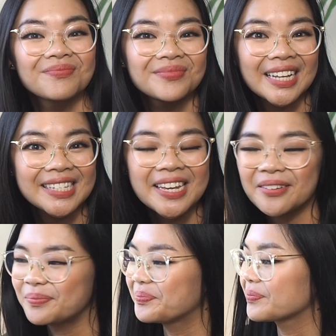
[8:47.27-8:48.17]
That's it.
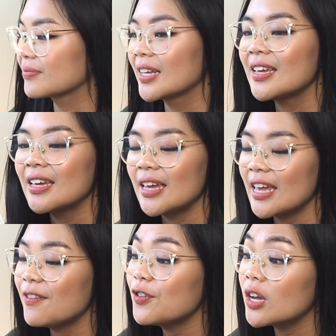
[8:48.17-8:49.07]

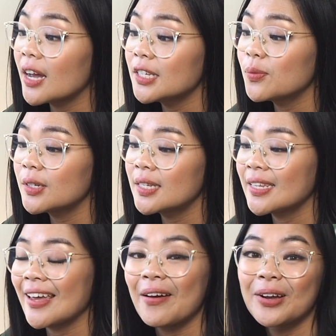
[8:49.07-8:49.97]
If you guys want to
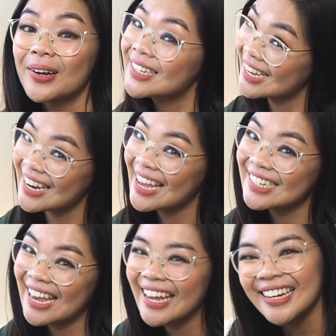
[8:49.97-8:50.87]
see how I got 10 out of
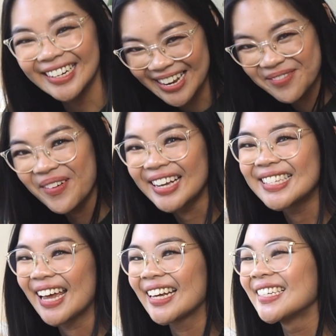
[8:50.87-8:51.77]
10 in my
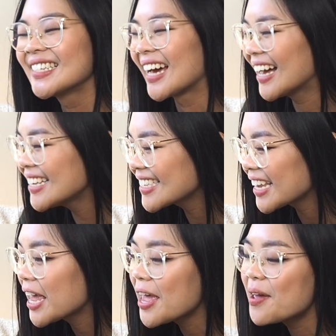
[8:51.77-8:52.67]
second task,
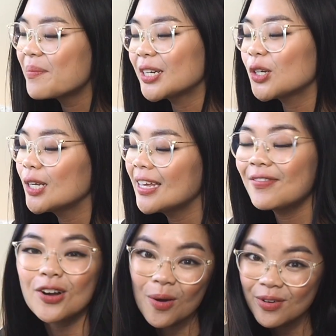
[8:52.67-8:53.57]
make sure you leave
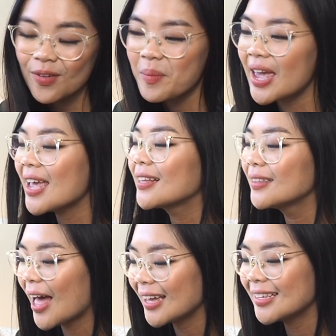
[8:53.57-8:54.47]
a comment for me,
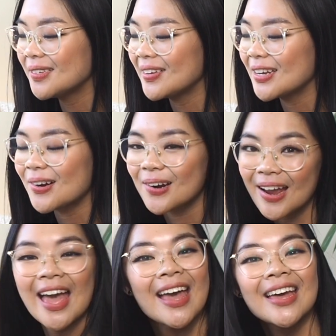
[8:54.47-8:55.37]
like this video,
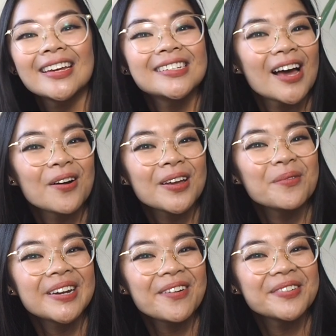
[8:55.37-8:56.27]
and I'll get
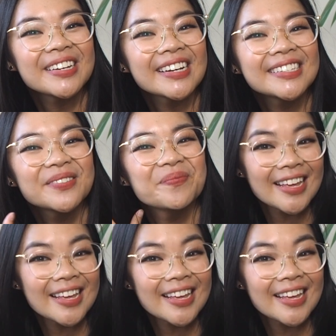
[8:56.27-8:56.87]
one out for you guys.